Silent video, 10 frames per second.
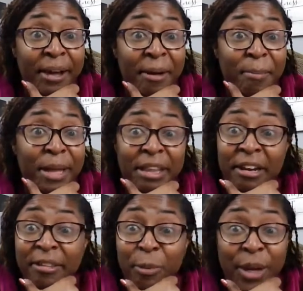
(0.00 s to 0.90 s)
up by the end
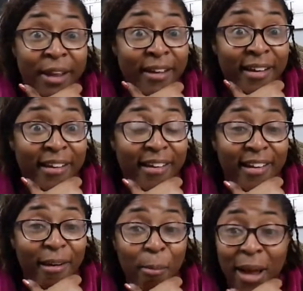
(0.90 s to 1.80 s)
of the week.
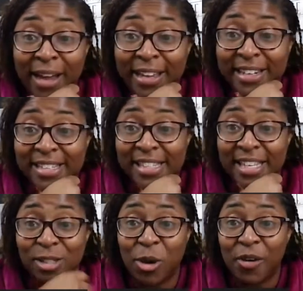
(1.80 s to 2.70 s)
My goodness,
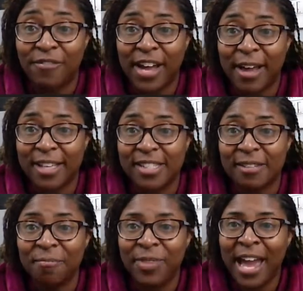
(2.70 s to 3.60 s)
things are going fast.
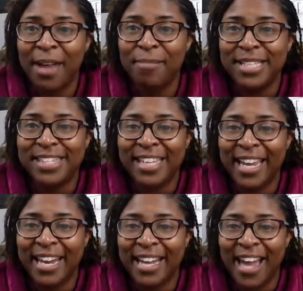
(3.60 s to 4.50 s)
Hey, Miss
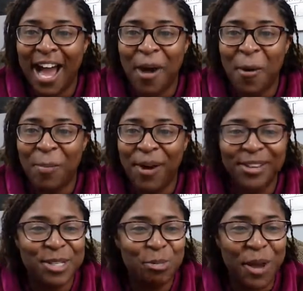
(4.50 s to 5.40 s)
Tina, I hope all
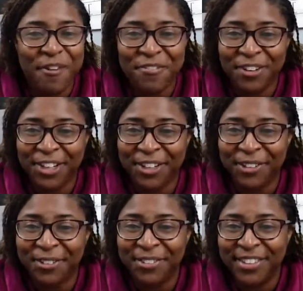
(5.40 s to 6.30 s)
is well for
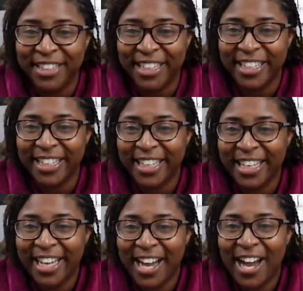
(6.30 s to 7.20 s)
you.
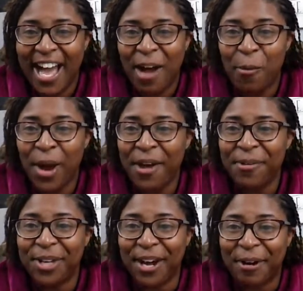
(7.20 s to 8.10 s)
Well,
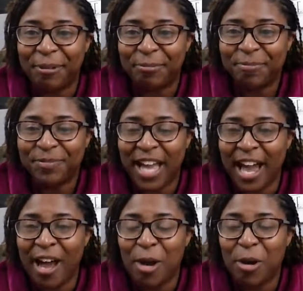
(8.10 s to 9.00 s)
y'all,
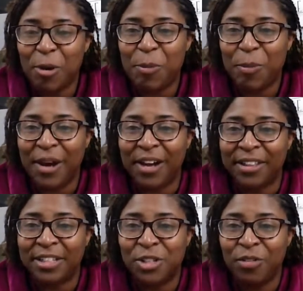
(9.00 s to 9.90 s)
I hope
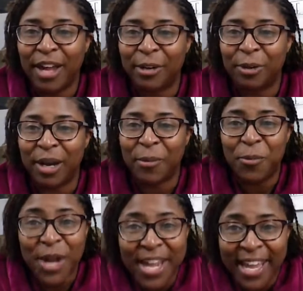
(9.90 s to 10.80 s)
that you've had a great
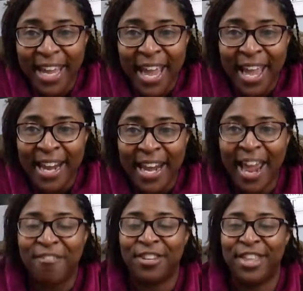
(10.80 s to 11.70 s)
weekend.
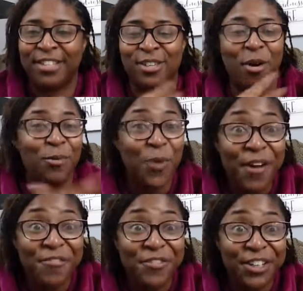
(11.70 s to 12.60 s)
Everything's gone
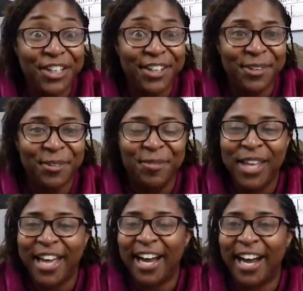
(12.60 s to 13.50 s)
well for you.
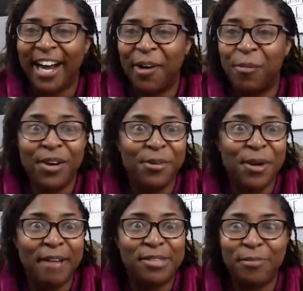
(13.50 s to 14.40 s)
We're going to
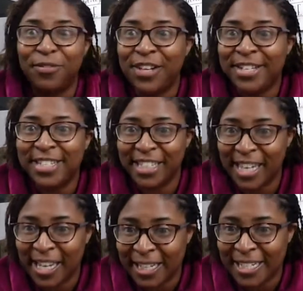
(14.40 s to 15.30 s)
have some fun
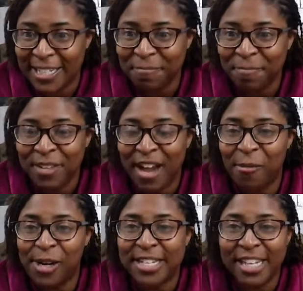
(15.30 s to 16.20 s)
tonight. I
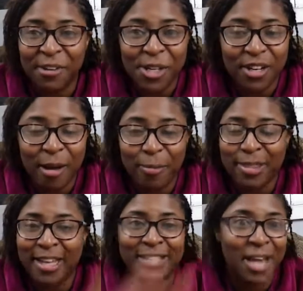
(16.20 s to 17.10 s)
want to tell you a couple of
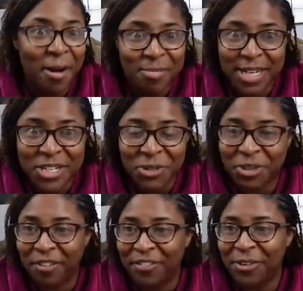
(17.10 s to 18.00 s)
things, update you on
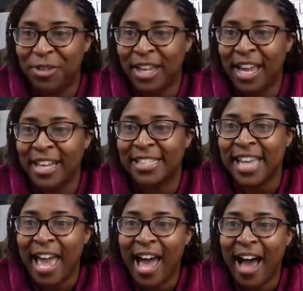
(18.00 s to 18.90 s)
a few things.
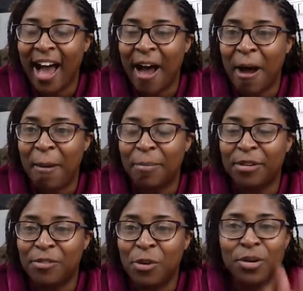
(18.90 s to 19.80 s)
But
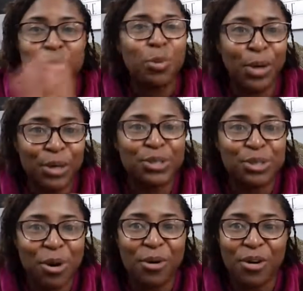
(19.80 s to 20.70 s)
of course, we're going to
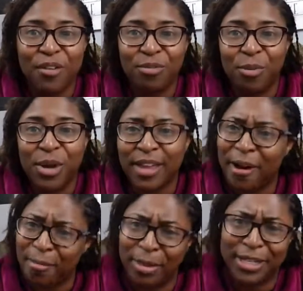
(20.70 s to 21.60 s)
start off with
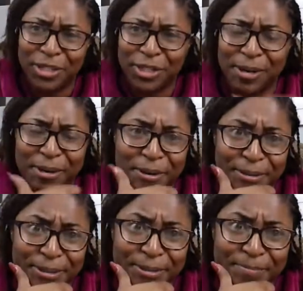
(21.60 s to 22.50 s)
our Bless Your Heart.